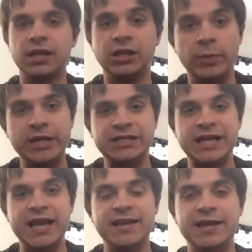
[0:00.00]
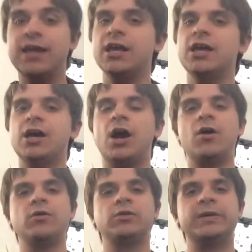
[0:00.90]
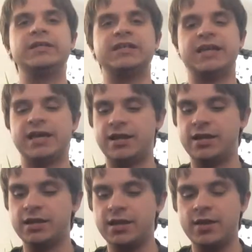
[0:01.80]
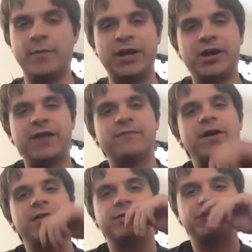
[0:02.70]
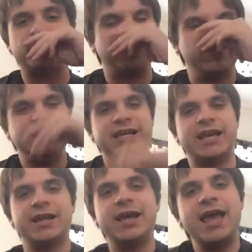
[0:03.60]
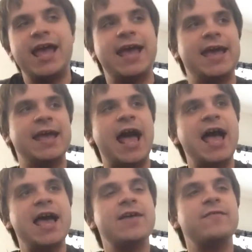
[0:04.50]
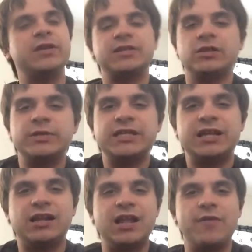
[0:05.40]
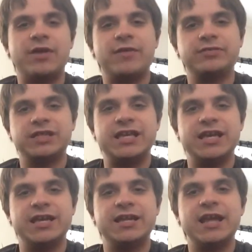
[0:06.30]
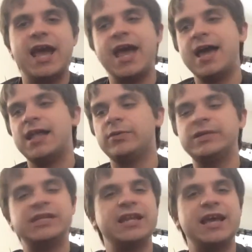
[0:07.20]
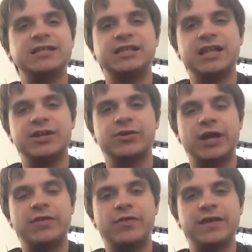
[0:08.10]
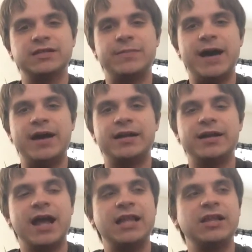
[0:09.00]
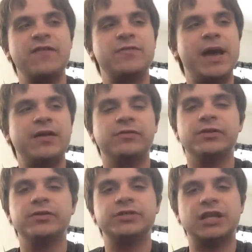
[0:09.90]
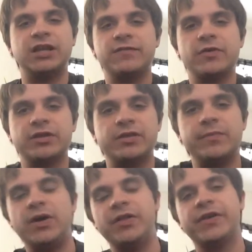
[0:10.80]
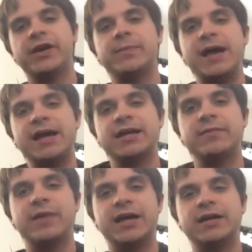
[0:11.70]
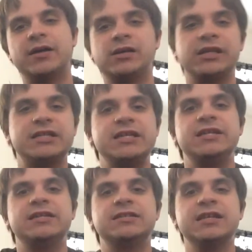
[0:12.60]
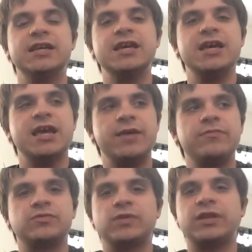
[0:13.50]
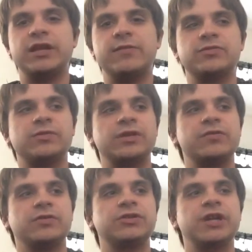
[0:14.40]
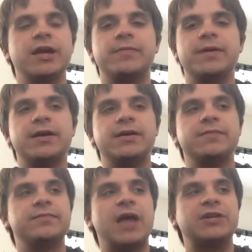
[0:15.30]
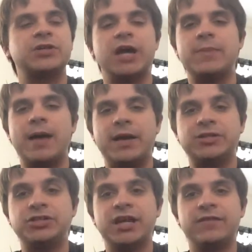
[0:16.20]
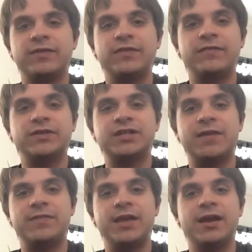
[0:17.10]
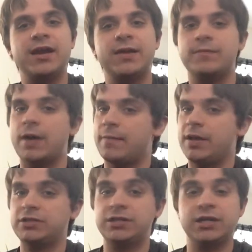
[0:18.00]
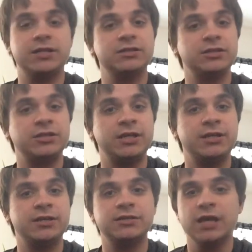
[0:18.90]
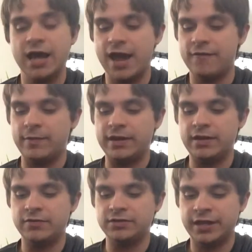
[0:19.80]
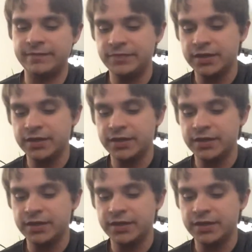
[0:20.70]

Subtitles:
Louisiana. Oh, Louisiana. My grandfather was from Louisiana, and I went to Louisiana a lot when I was a kid. Louisiana has a lot of great things about it. I loved Baton Rouge. I loved going to the mall there back in my early teens. It was really a cool trip. I tried Popeye's chicken for the first time there, and Popeye's chicken's the shiz. Everybody knows that.